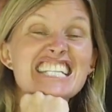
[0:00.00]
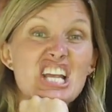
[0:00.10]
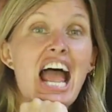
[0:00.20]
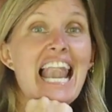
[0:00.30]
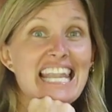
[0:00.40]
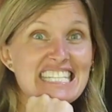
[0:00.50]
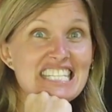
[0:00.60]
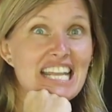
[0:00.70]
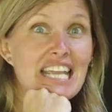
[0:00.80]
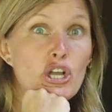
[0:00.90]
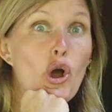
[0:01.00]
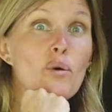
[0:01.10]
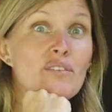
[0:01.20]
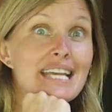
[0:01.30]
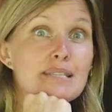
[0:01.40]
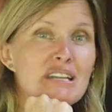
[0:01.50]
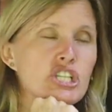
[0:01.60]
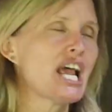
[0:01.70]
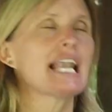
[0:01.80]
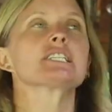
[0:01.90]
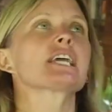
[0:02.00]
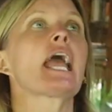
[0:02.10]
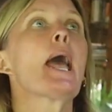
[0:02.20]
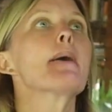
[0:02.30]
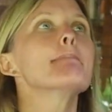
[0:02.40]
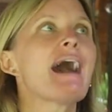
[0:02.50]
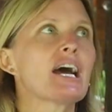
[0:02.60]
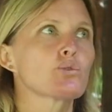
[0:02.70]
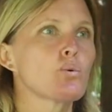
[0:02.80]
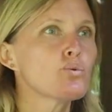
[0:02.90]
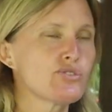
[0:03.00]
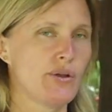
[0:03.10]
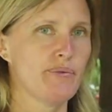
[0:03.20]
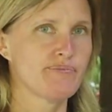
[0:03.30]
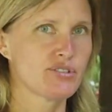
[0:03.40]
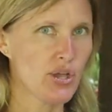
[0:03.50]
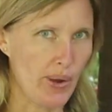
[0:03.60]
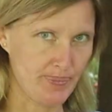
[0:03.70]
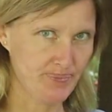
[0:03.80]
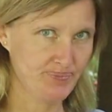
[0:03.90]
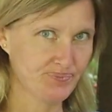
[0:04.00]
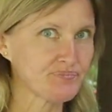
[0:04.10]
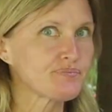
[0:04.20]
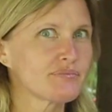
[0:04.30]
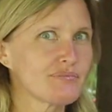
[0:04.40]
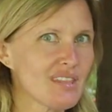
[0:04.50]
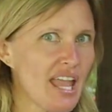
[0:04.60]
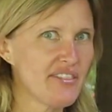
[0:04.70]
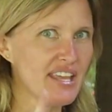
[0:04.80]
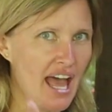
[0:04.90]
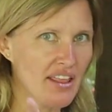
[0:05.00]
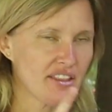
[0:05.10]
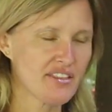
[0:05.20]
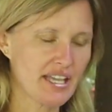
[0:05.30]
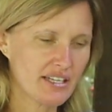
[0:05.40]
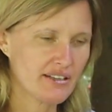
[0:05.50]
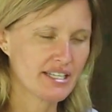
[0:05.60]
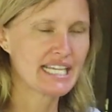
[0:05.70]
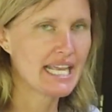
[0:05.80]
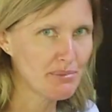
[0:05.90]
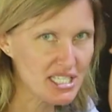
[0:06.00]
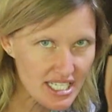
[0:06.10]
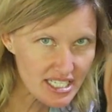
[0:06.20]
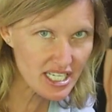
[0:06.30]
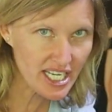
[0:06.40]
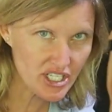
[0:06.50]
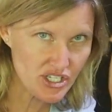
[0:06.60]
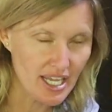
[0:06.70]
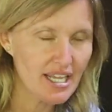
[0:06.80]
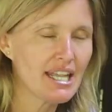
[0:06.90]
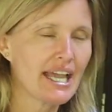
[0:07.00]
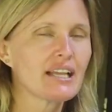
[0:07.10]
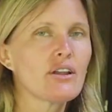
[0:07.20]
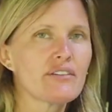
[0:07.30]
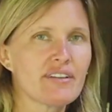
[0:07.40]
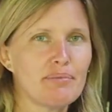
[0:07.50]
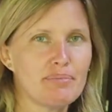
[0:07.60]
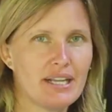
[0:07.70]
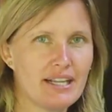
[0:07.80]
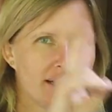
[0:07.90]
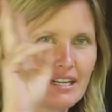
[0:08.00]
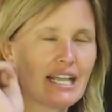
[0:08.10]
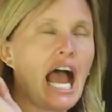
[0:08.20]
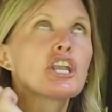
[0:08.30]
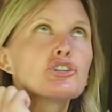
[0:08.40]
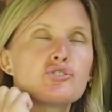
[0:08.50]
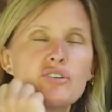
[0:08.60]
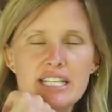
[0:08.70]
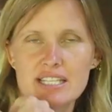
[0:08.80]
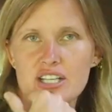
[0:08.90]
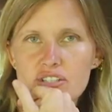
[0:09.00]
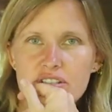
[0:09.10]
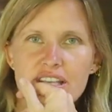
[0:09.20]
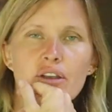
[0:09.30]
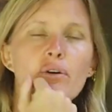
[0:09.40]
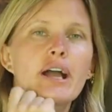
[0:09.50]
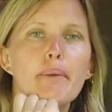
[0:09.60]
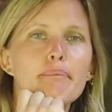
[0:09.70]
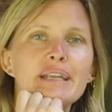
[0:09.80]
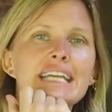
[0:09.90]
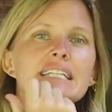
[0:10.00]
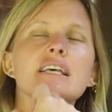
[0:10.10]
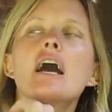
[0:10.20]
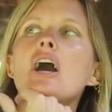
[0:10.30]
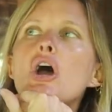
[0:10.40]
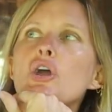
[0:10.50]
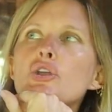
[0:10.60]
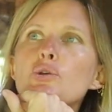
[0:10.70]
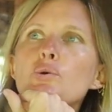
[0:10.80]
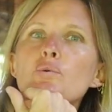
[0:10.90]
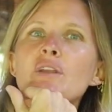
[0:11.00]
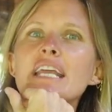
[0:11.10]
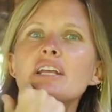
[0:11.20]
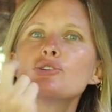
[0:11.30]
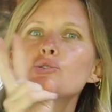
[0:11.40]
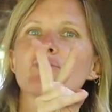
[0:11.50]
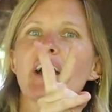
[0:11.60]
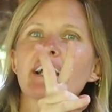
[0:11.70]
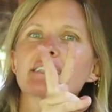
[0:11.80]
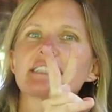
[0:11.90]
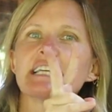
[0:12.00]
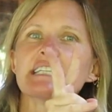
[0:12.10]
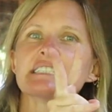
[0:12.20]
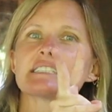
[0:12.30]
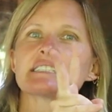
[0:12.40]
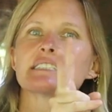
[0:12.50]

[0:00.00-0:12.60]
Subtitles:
challenging. COVID has been challenging. But also, so the other thing, to come into Indonesia, like a lot of countries, I should say, not companies, you need 2 vaccines.